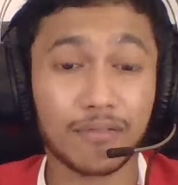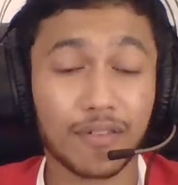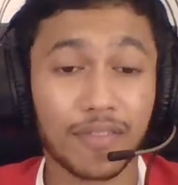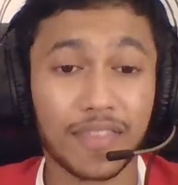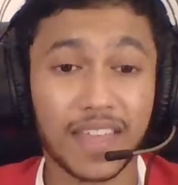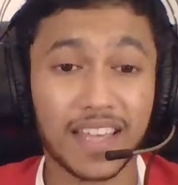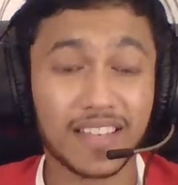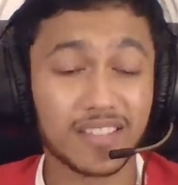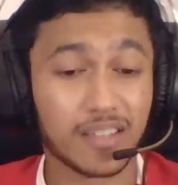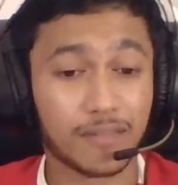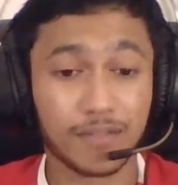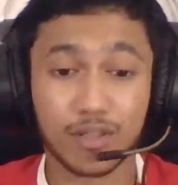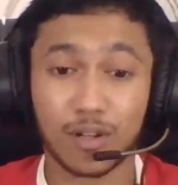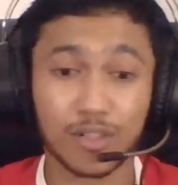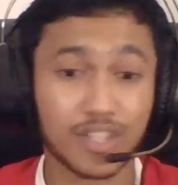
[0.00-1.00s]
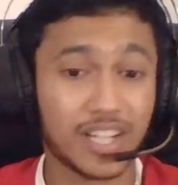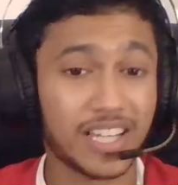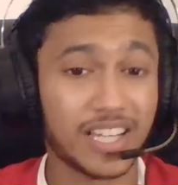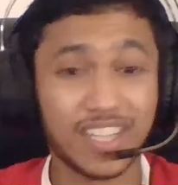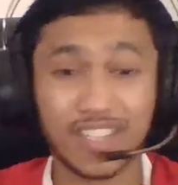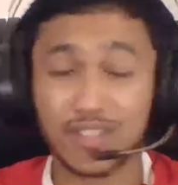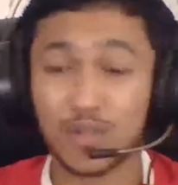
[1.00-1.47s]
for things. If Solskjaer
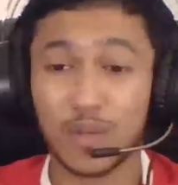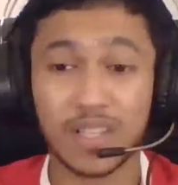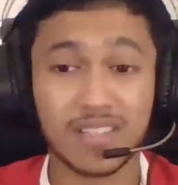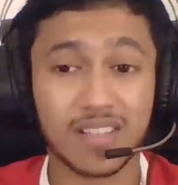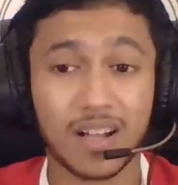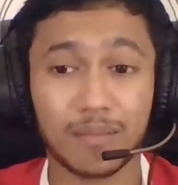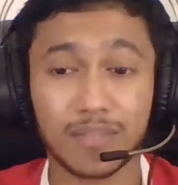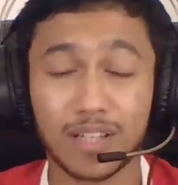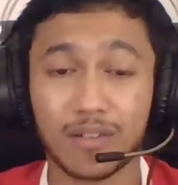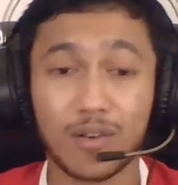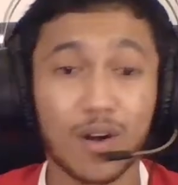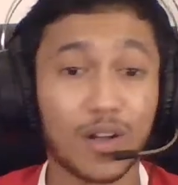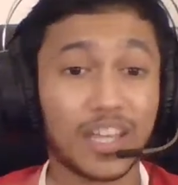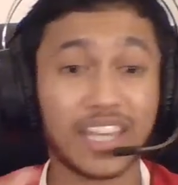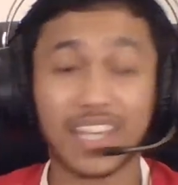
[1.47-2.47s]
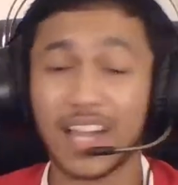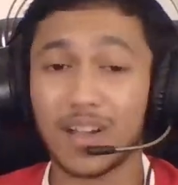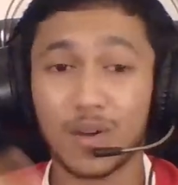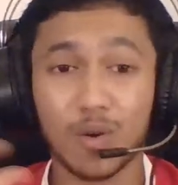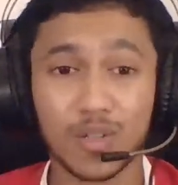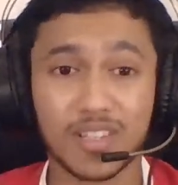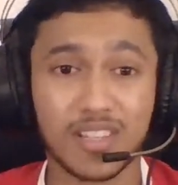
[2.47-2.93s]
is doing something wrong, he
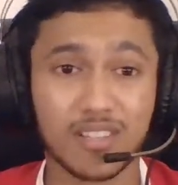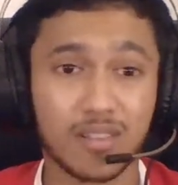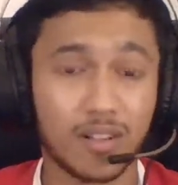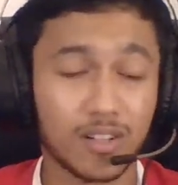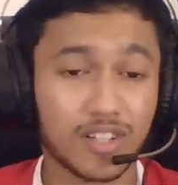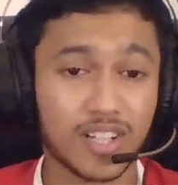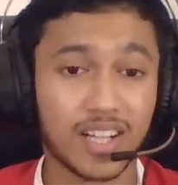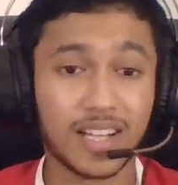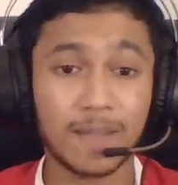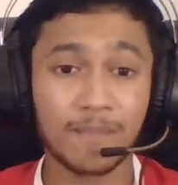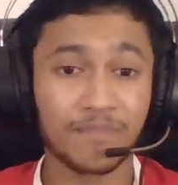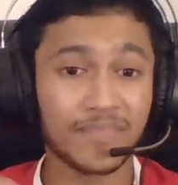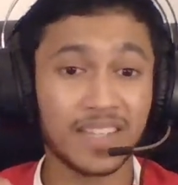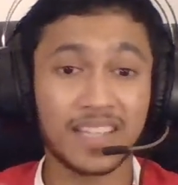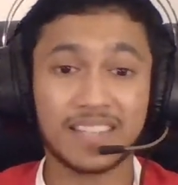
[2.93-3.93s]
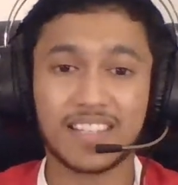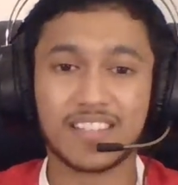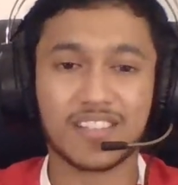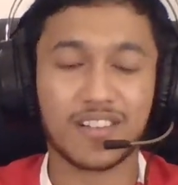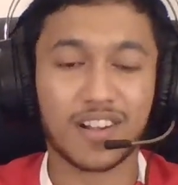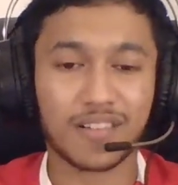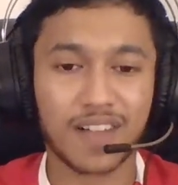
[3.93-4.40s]
can go say, Solskjaer, this
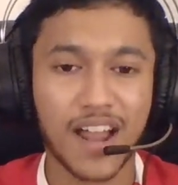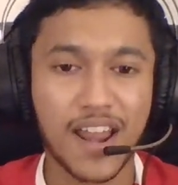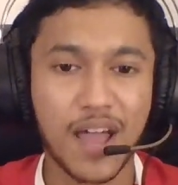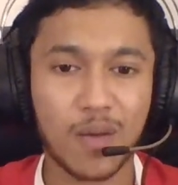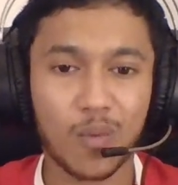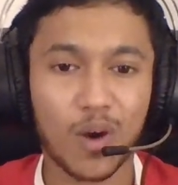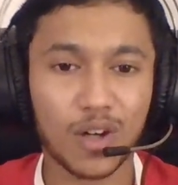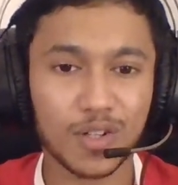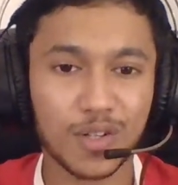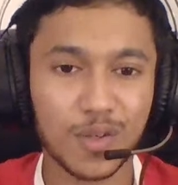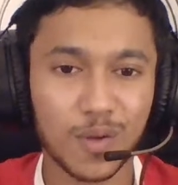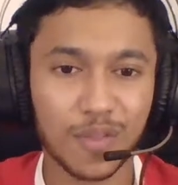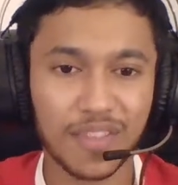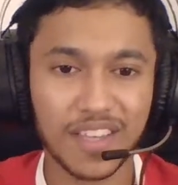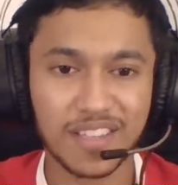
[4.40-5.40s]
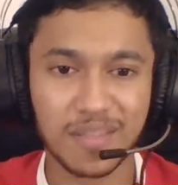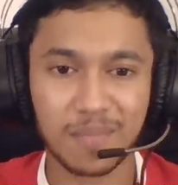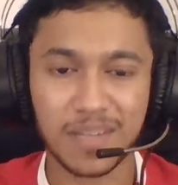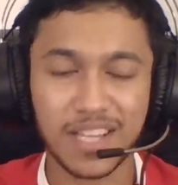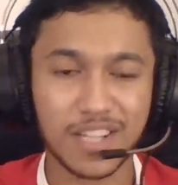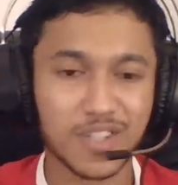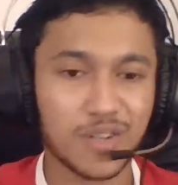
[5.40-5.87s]
is not right. I want to do this. The
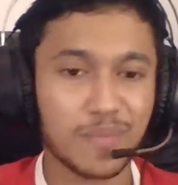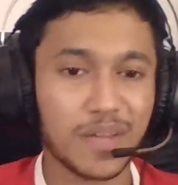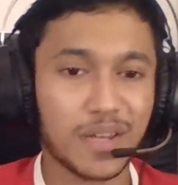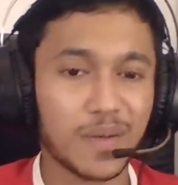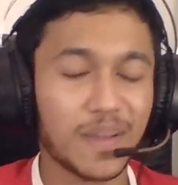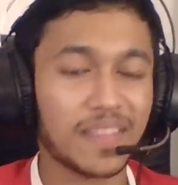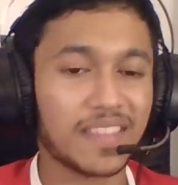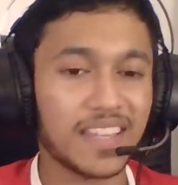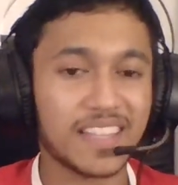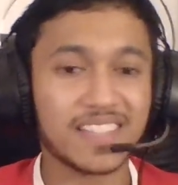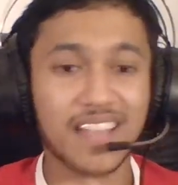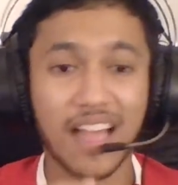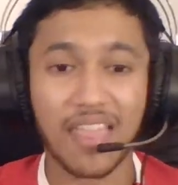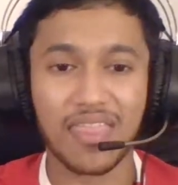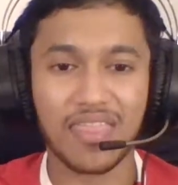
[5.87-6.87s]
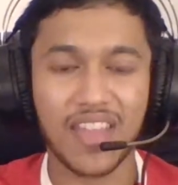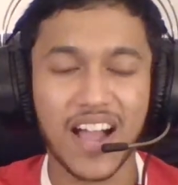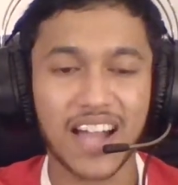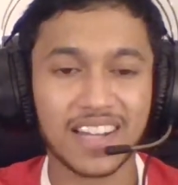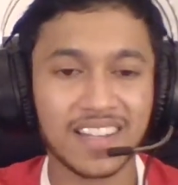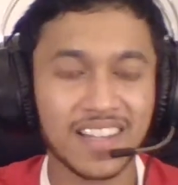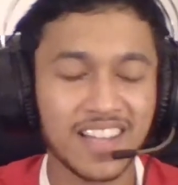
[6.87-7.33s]
player should be doing this,
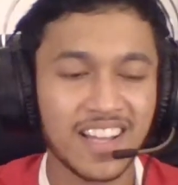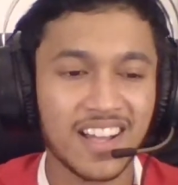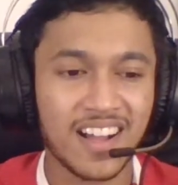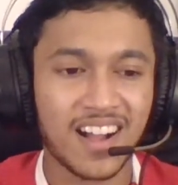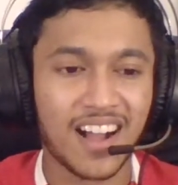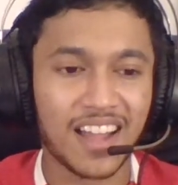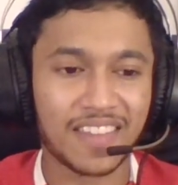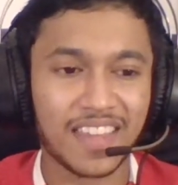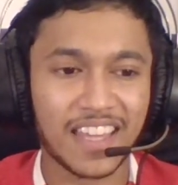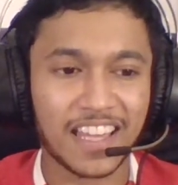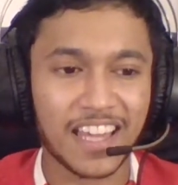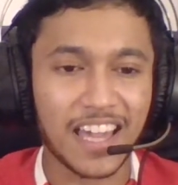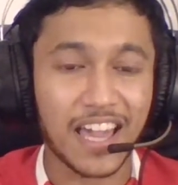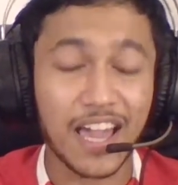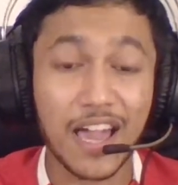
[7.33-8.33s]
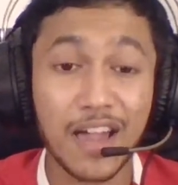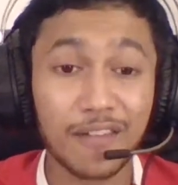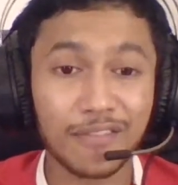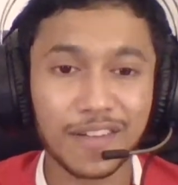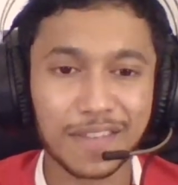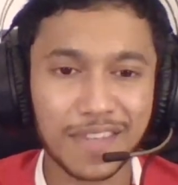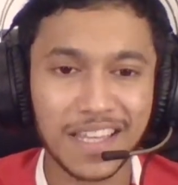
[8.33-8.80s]
that. I think
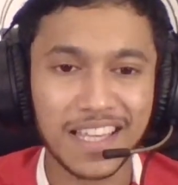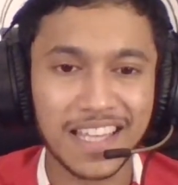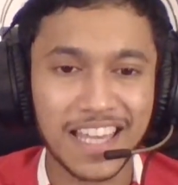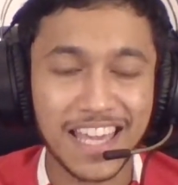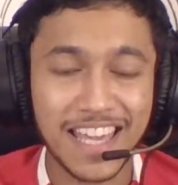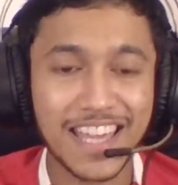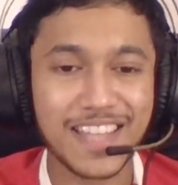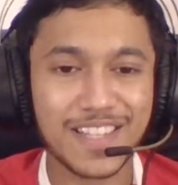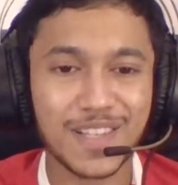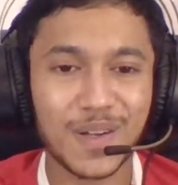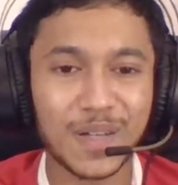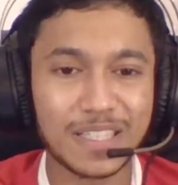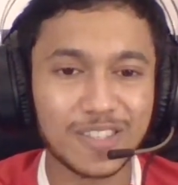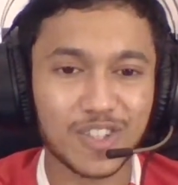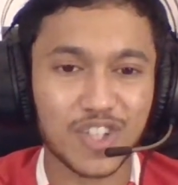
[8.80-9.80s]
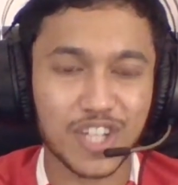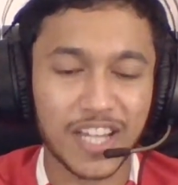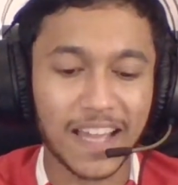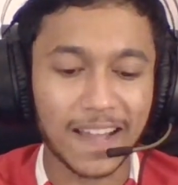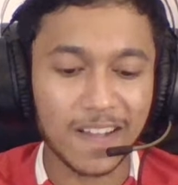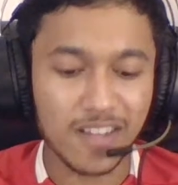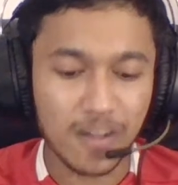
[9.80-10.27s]
everything is going to
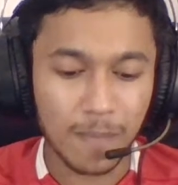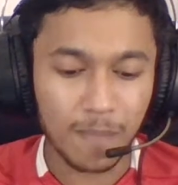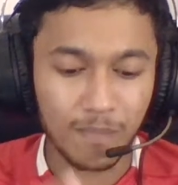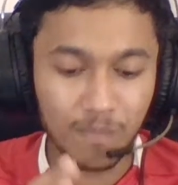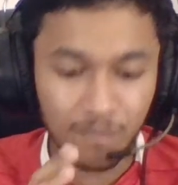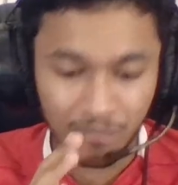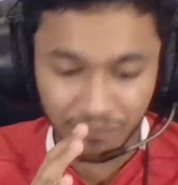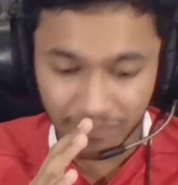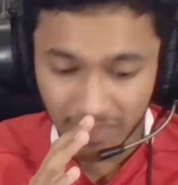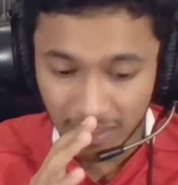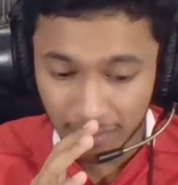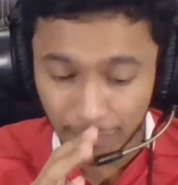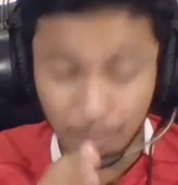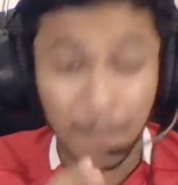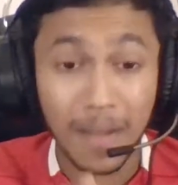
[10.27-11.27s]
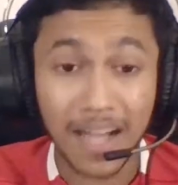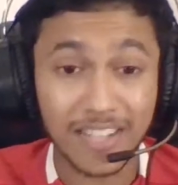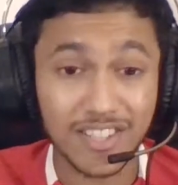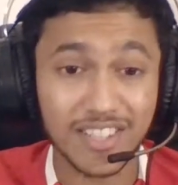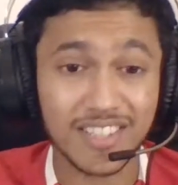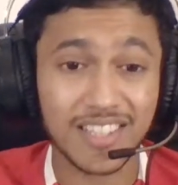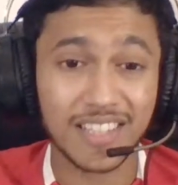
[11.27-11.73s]
change for
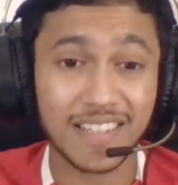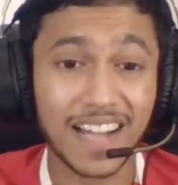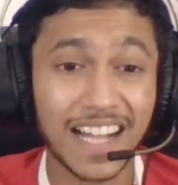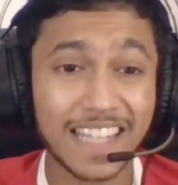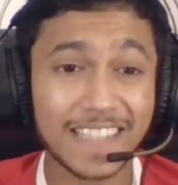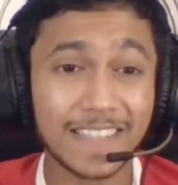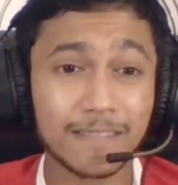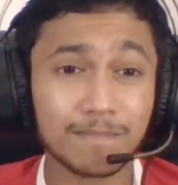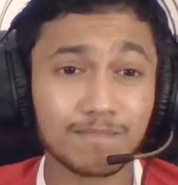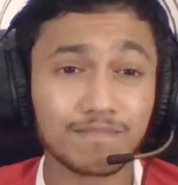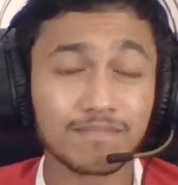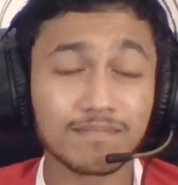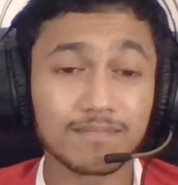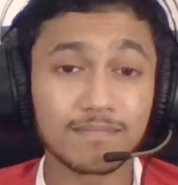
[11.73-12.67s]
Manchester United